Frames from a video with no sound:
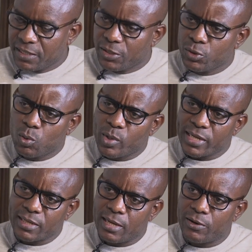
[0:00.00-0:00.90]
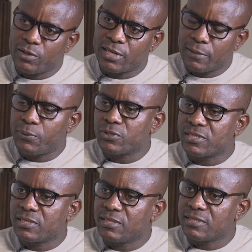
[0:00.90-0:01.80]
Your work around
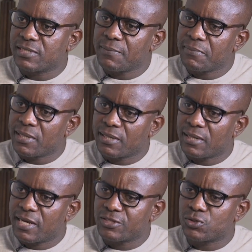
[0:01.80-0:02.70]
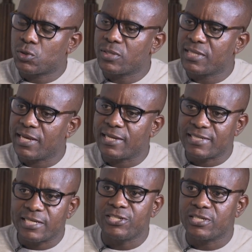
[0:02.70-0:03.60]
leprosy in Zambia has drawn the
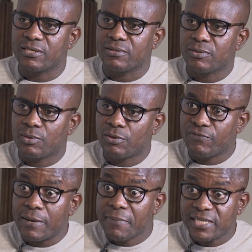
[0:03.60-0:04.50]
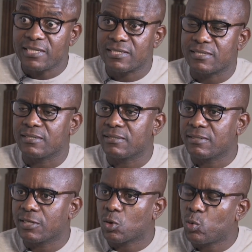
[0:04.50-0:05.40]
attention of Her Majesty,
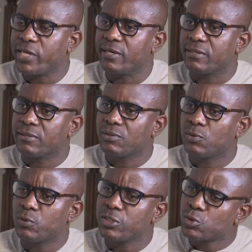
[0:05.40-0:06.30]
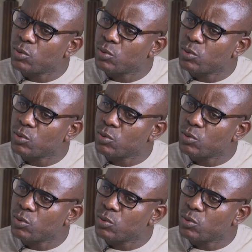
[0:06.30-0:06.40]
the Queen, who in